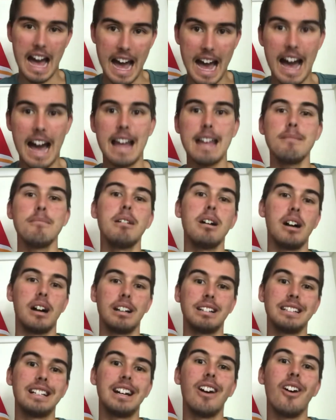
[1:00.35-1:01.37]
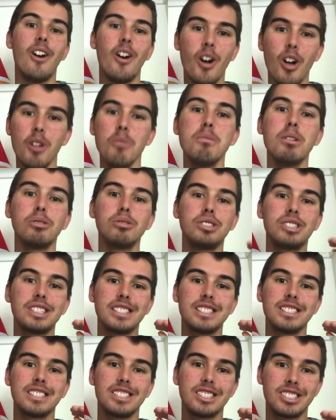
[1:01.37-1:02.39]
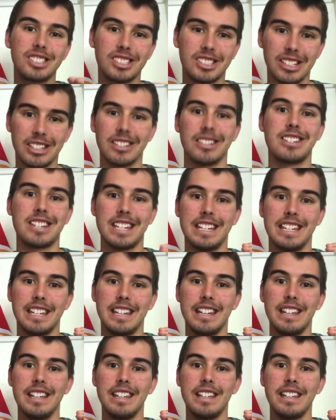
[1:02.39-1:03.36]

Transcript: I'm almost certain